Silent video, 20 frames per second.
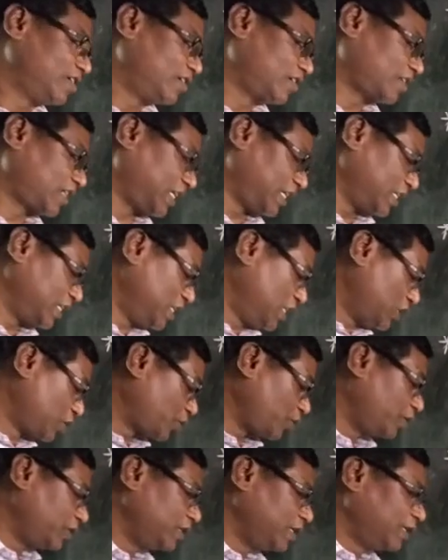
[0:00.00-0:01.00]
Okay,
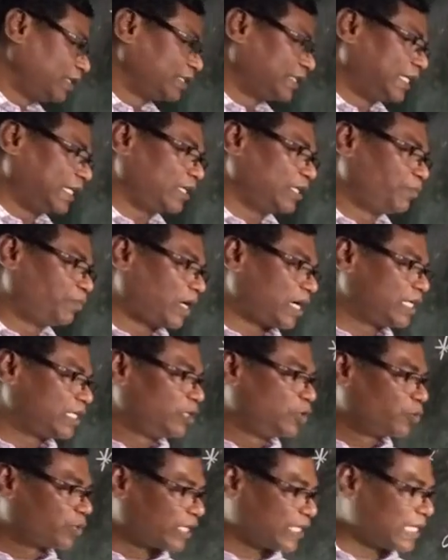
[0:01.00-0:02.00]
so
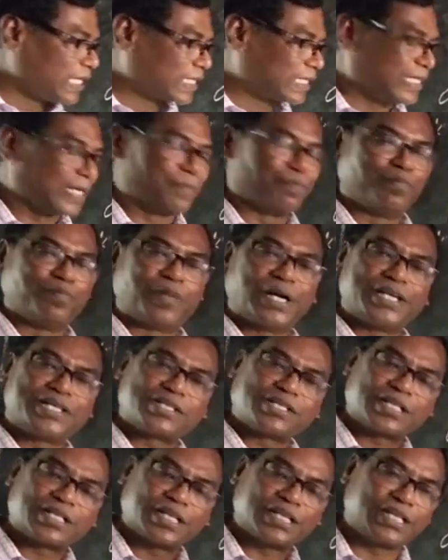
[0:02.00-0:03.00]
by looking at them, by
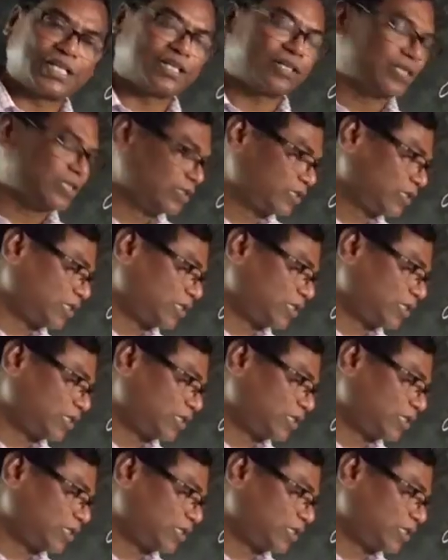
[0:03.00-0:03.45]
studying